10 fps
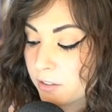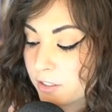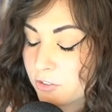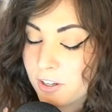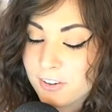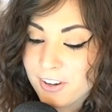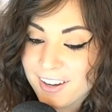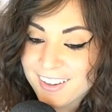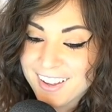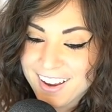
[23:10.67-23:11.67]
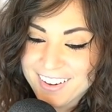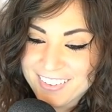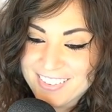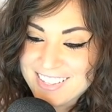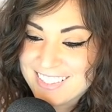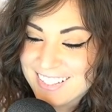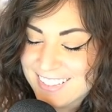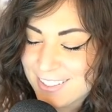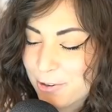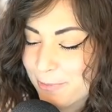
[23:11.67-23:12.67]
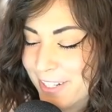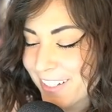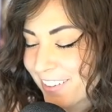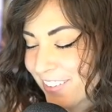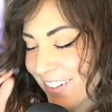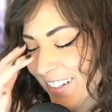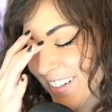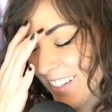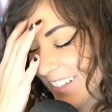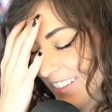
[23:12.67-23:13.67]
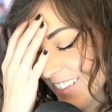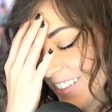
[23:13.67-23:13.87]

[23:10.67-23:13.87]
that's right. Okay, I almost said Toby Gard, because